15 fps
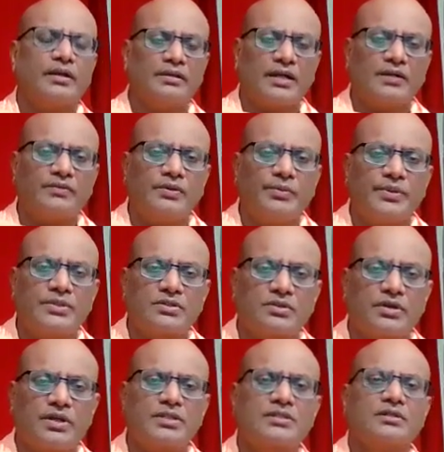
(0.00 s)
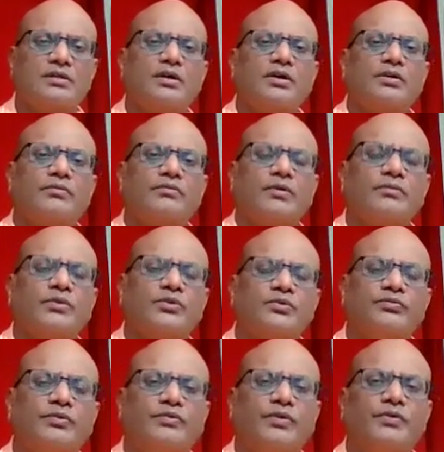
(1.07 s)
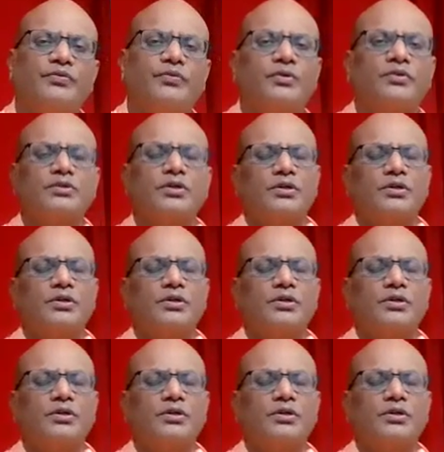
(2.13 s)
that will be stressed from the 254th